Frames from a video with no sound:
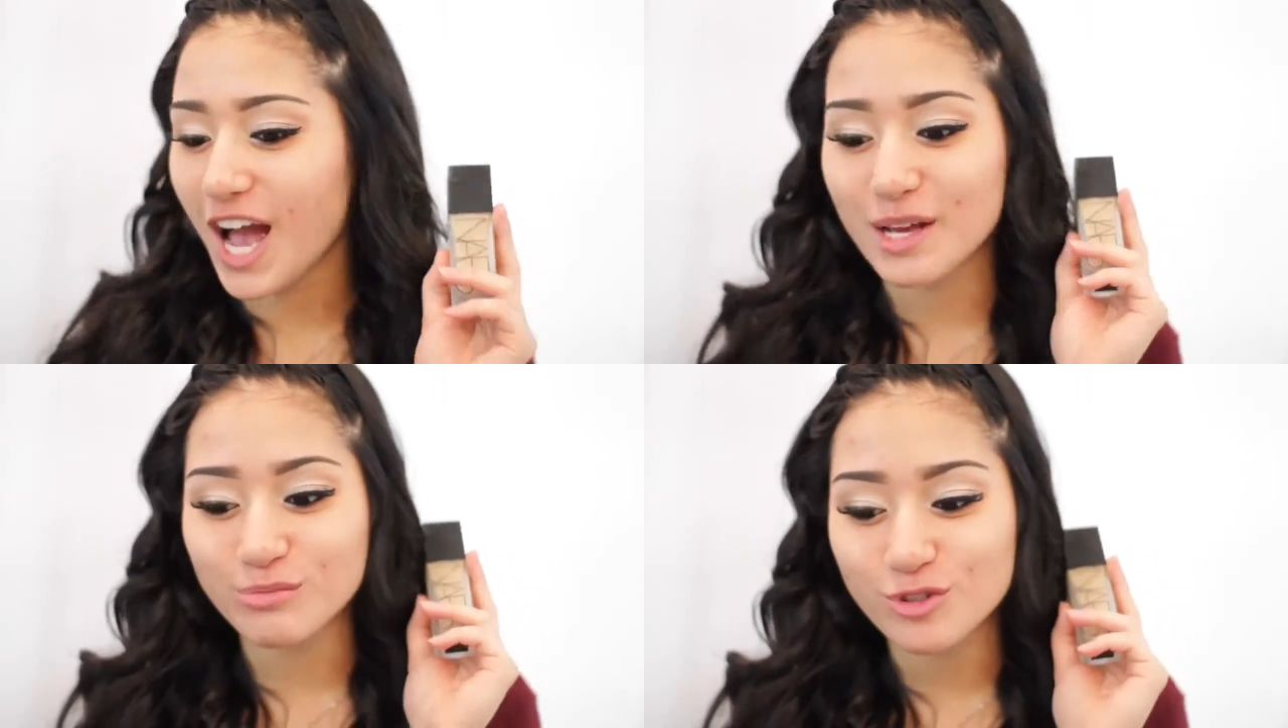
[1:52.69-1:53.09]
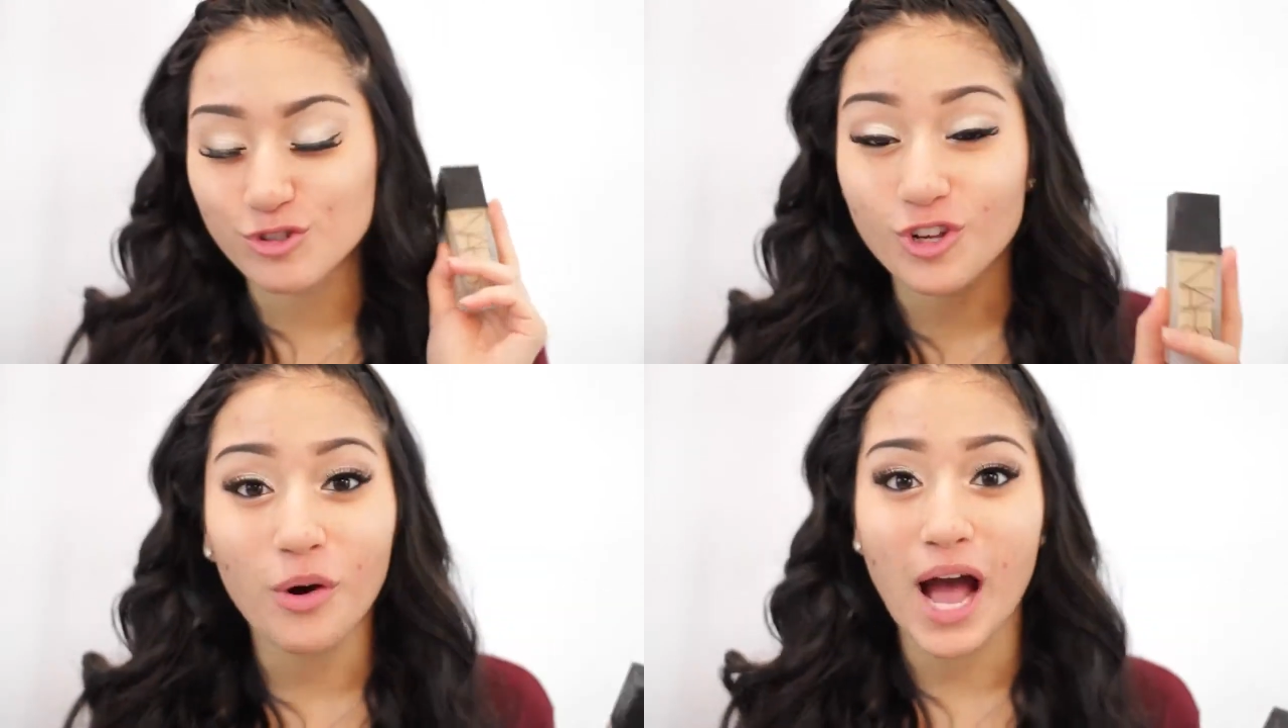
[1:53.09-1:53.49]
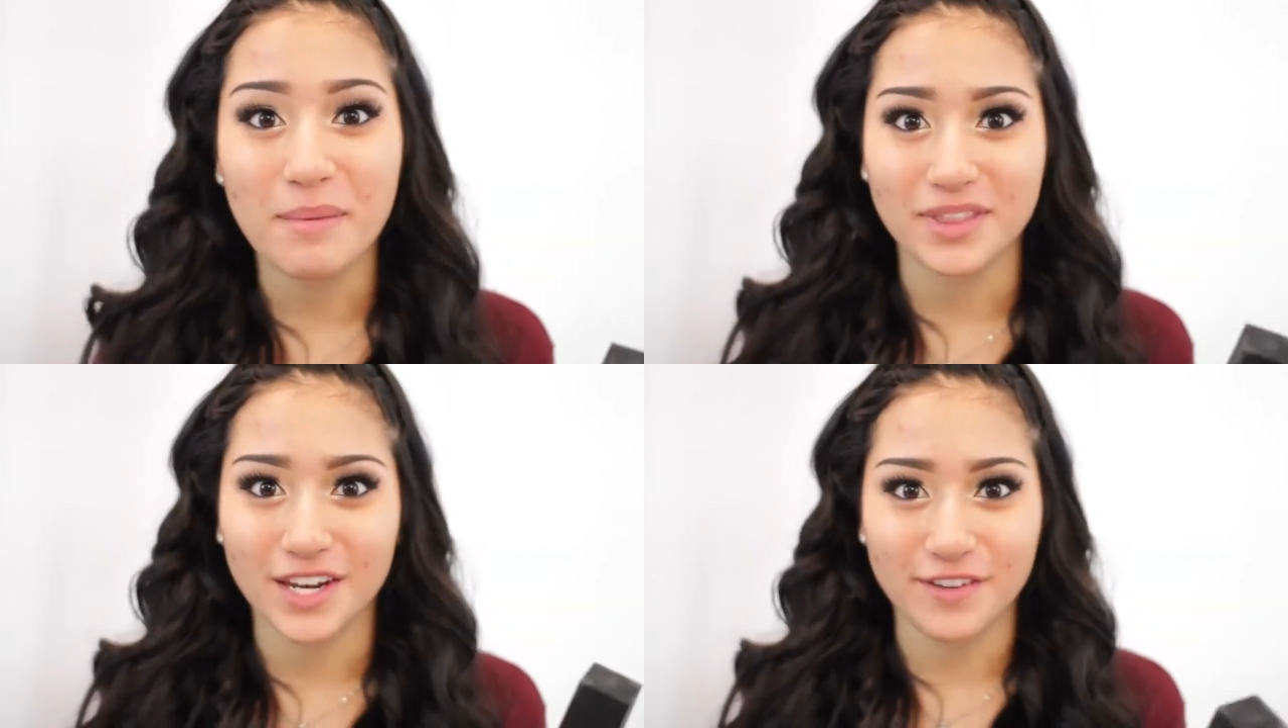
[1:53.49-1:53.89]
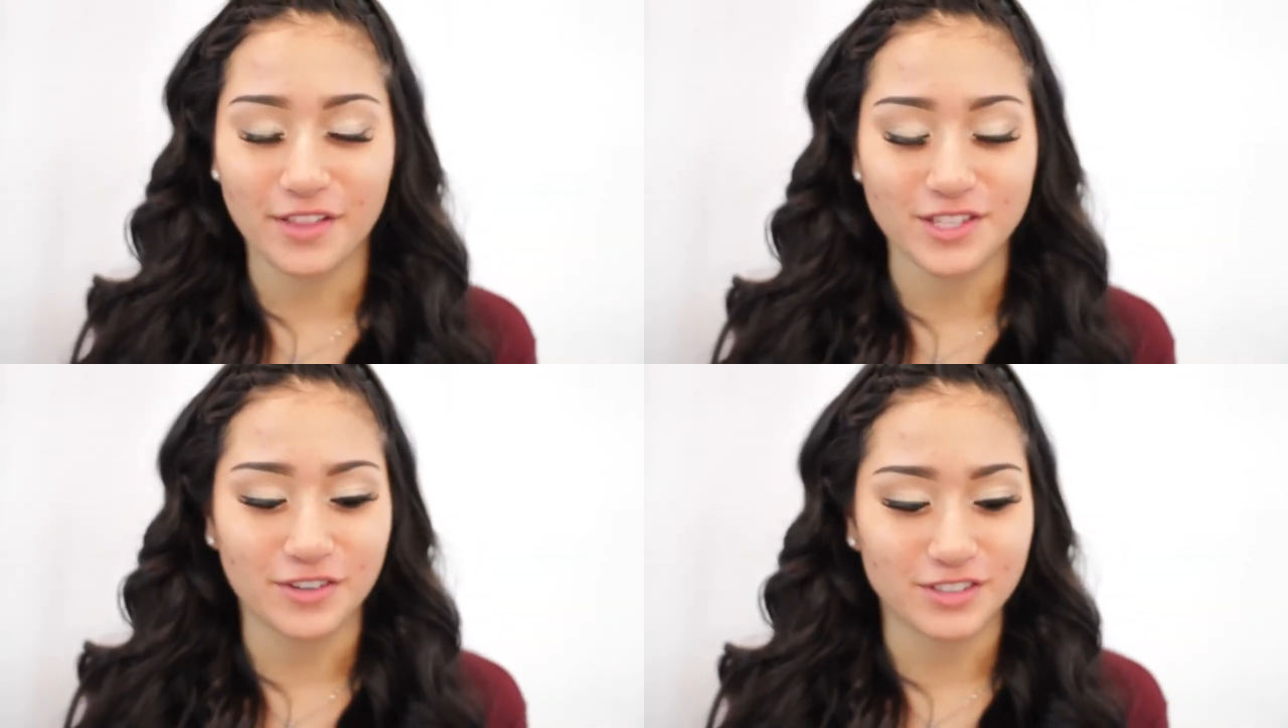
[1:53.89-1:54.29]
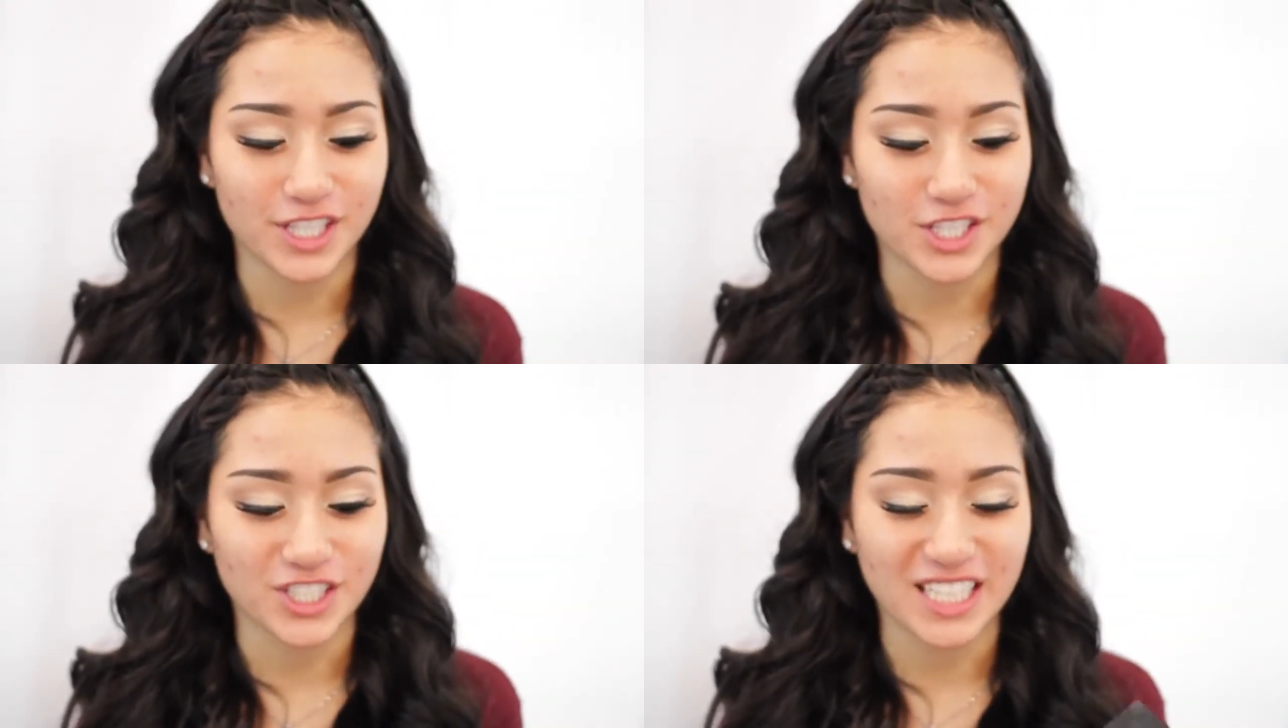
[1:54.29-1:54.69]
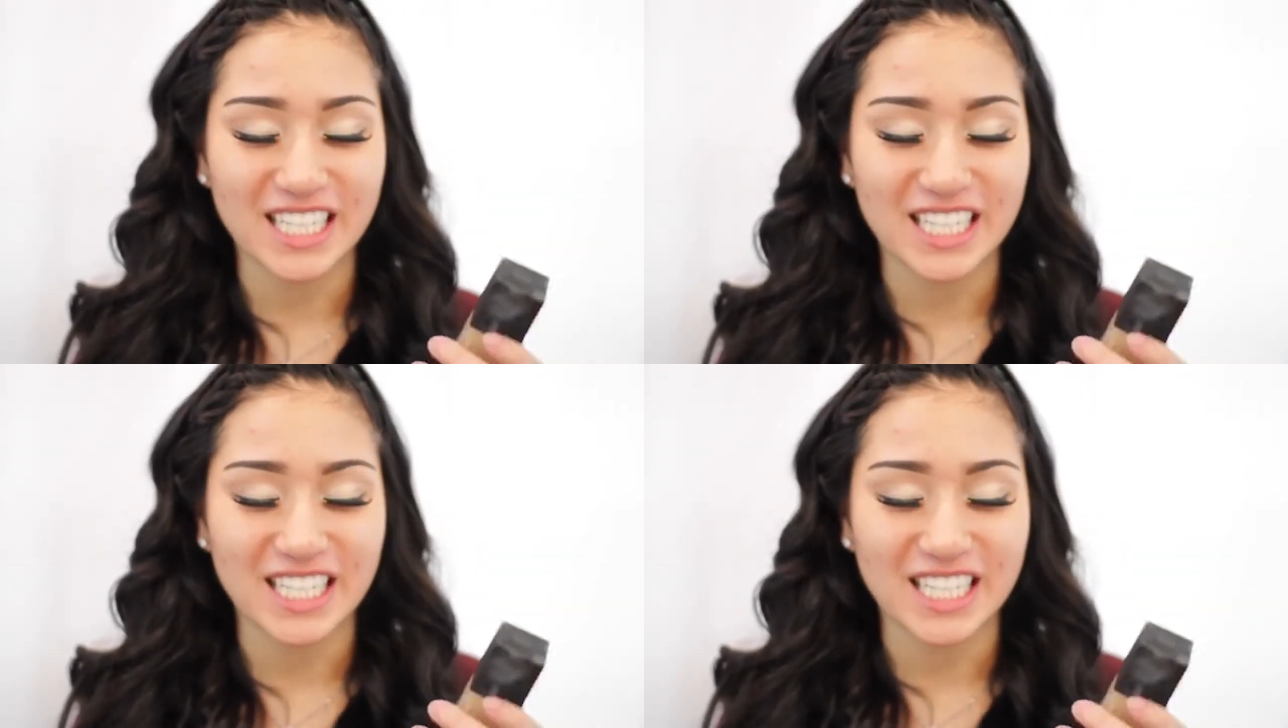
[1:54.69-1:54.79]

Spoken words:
I am so happy that I found this foundation.